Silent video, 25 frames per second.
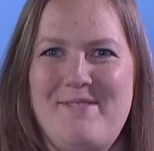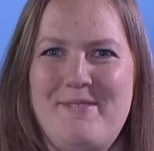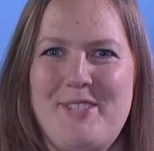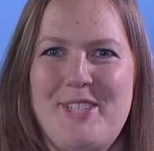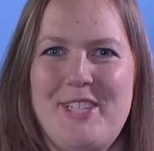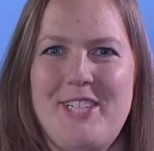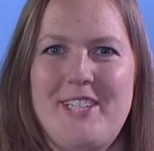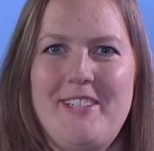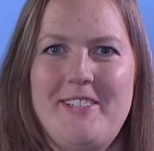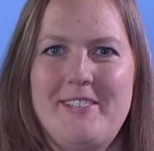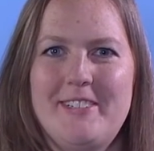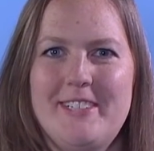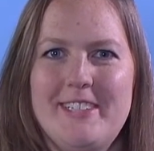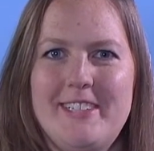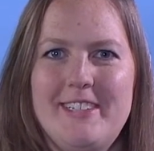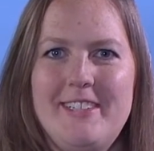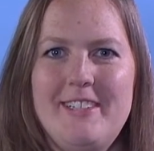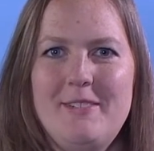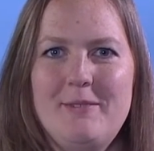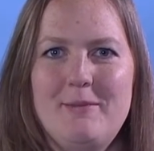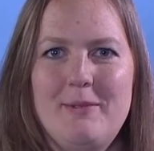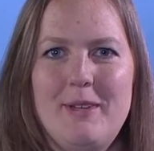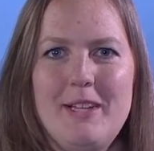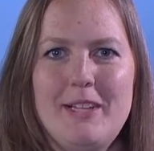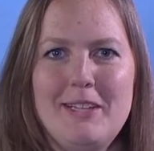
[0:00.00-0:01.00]
Jill
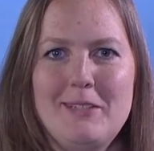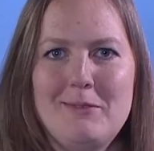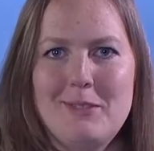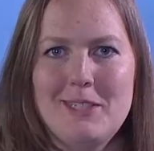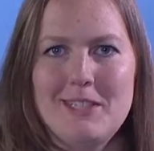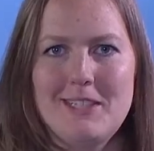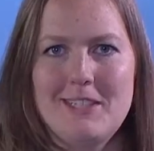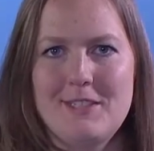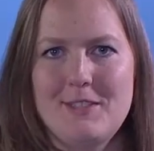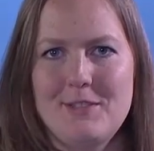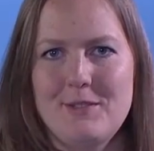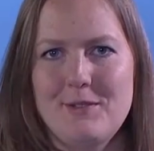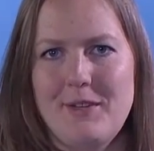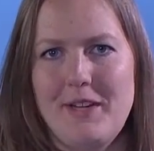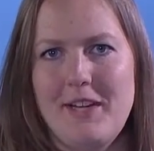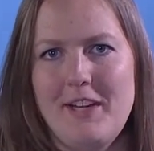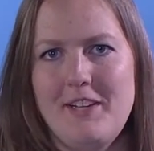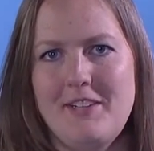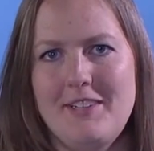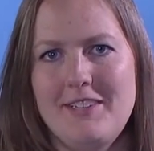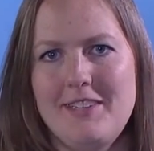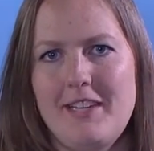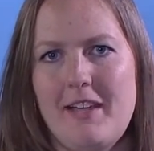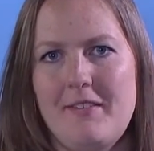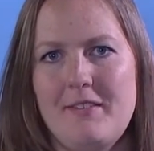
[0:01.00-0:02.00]
Ordel, Welcome to this
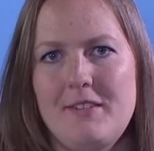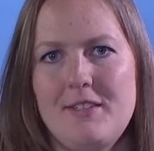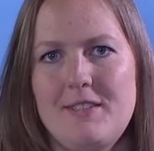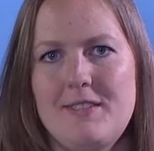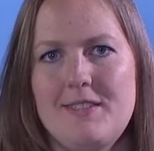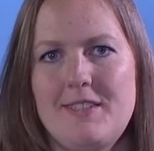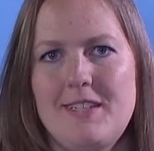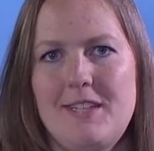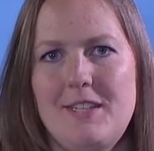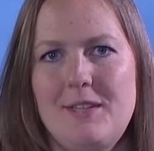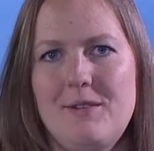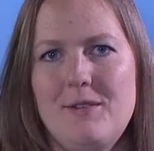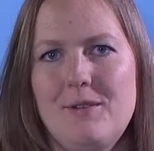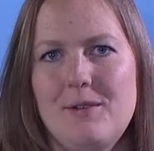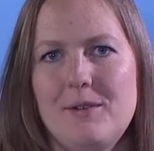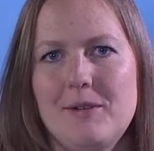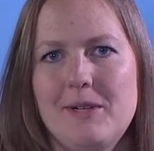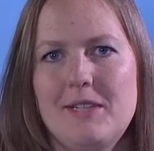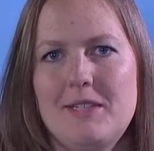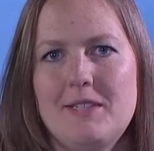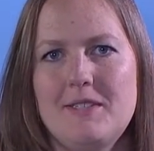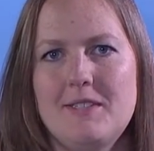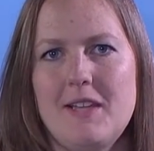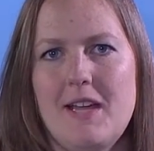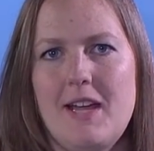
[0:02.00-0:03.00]
300-level SICU
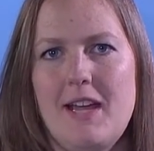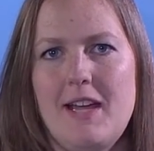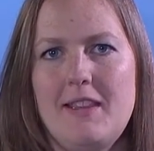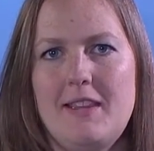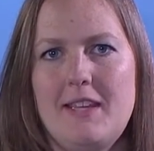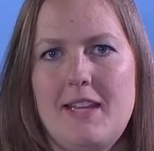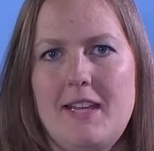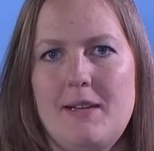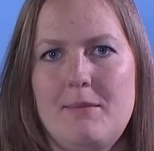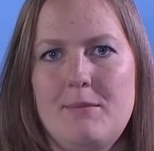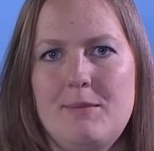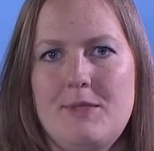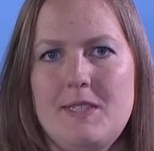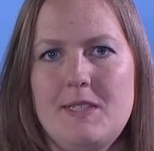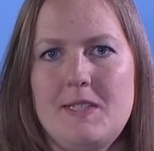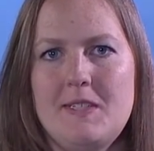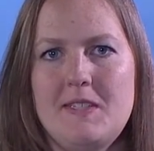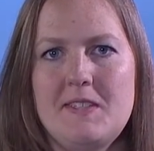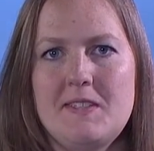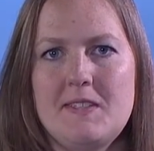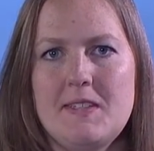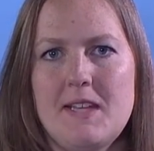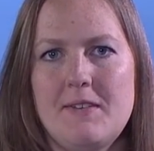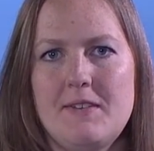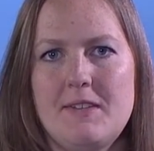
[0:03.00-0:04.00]
course on the
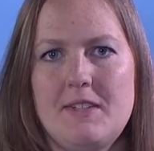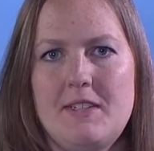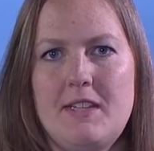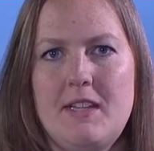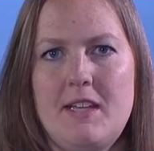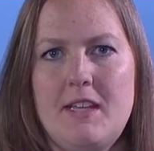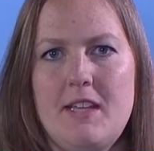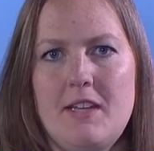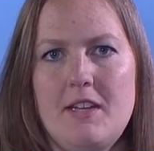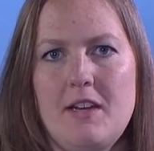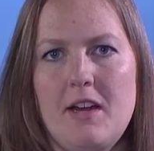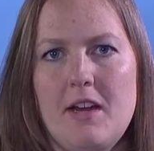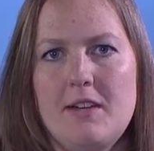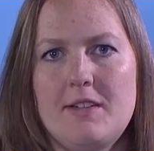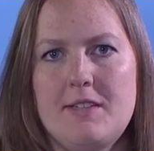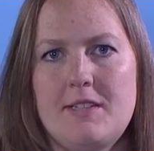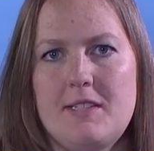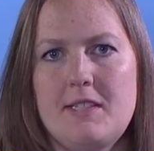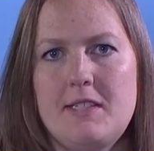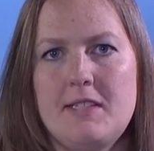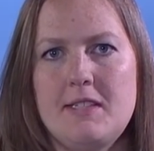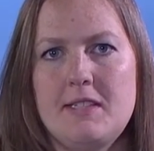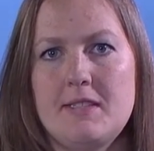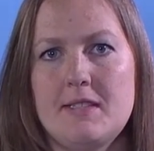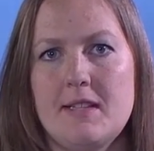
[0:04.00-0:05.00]
MZT7 and
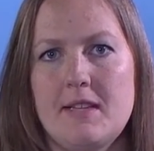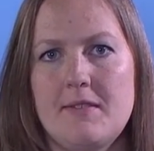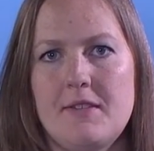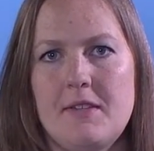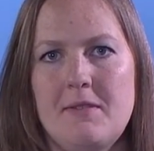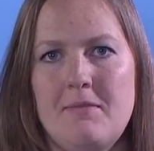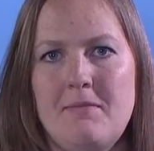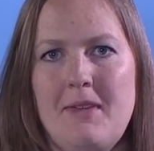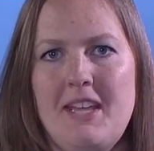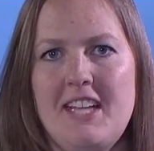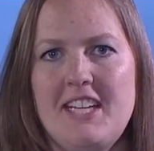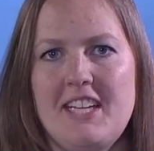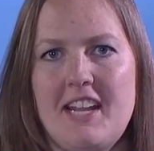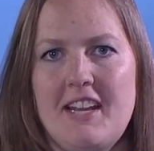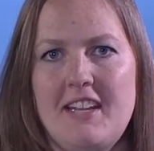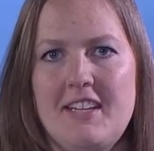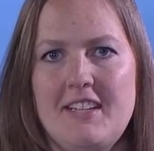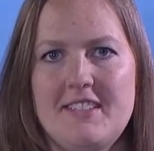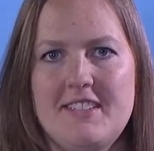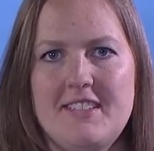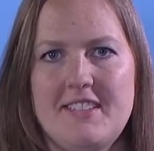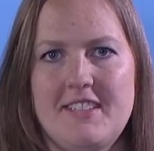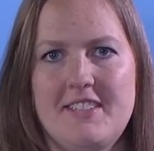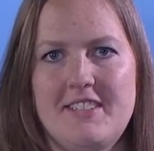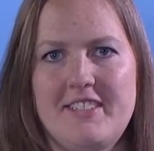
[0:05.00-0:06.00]
RZT7
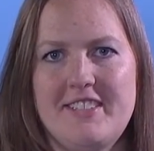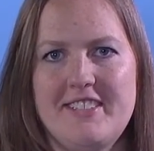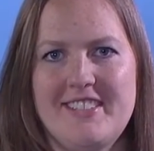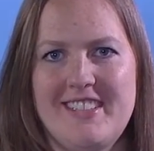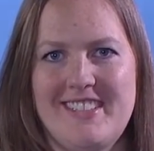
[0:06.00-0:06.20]
magnetic cylinder